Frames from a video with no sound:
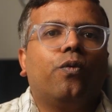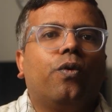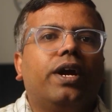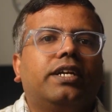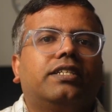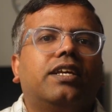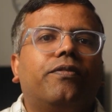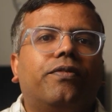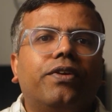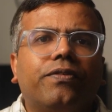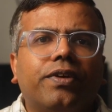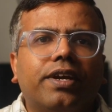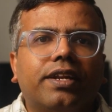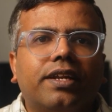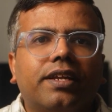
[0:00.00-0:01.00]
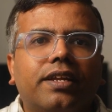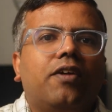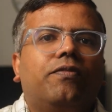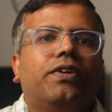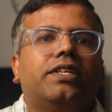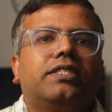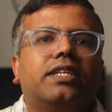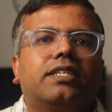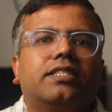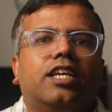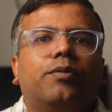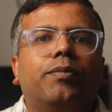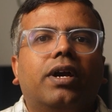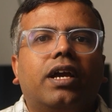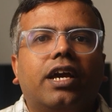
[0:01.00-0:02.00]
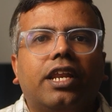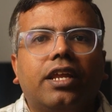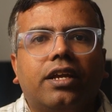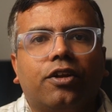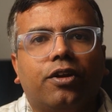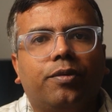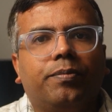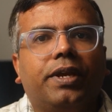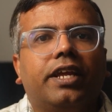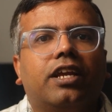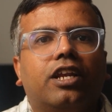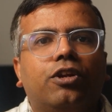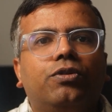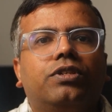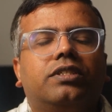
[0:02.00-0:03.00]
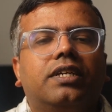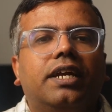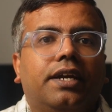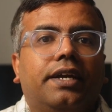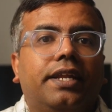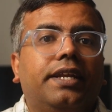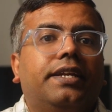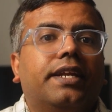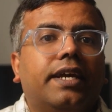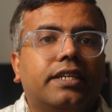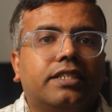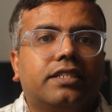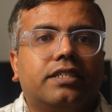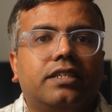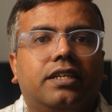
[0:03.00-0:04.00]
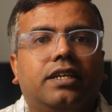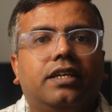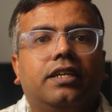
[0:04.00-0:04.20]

Why it's everywhere? Every Six Sigma curriculum includes t-tests,